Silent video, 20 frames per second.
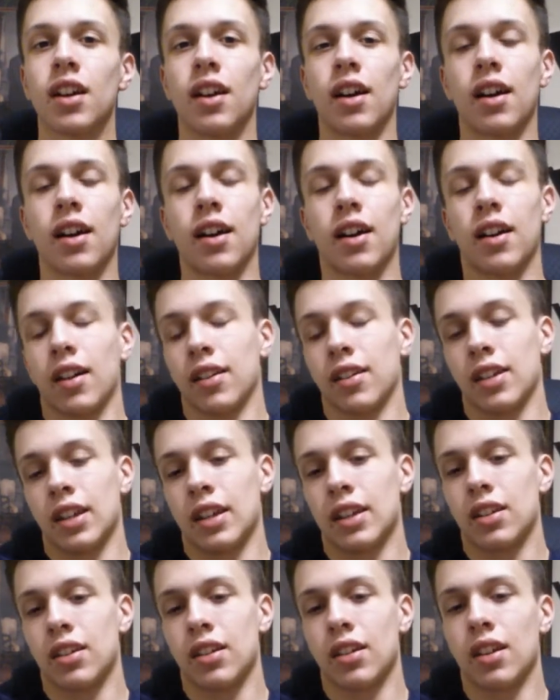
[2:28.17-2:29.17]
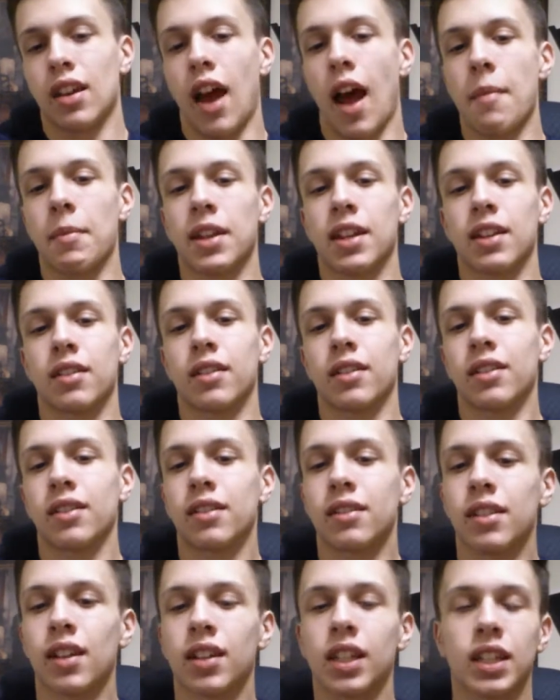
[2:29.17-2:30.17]

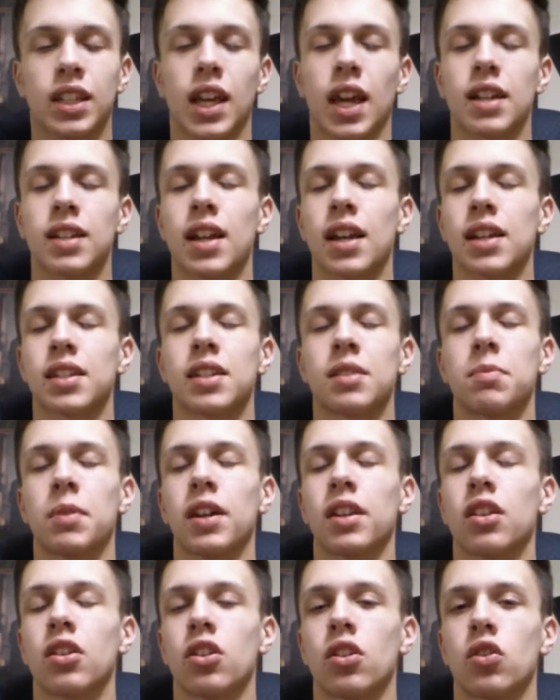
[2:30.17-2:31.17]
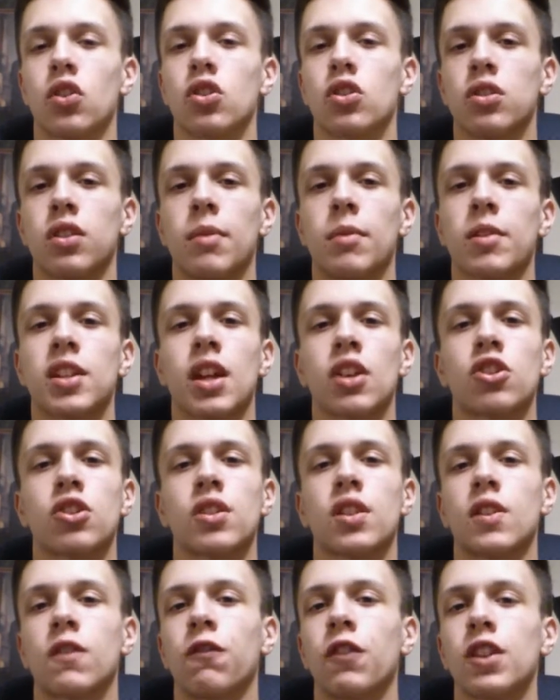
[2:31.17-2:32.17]
Nothing against Haskins, but there's
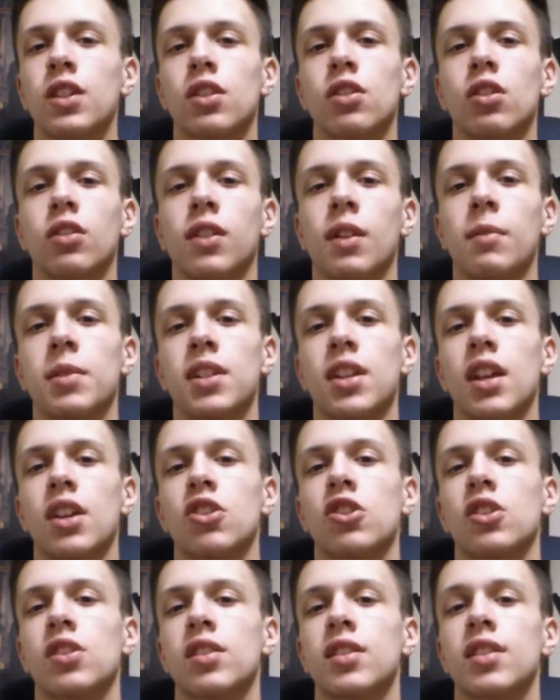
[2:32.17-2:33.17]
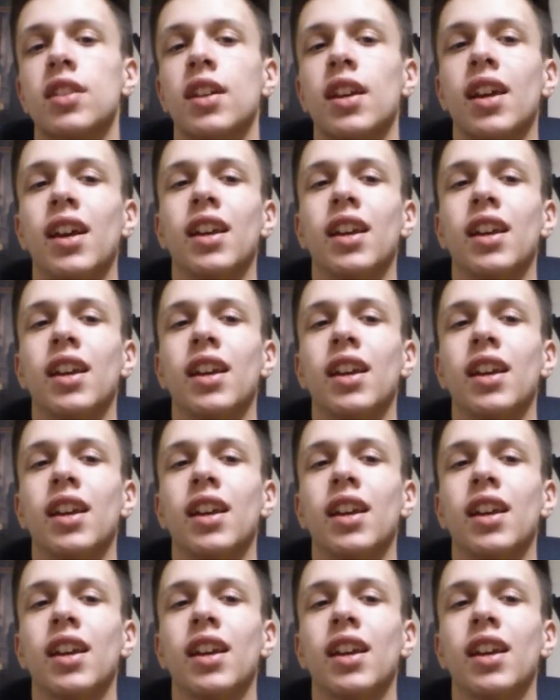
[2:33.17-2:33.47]
limitations, his physical limitations.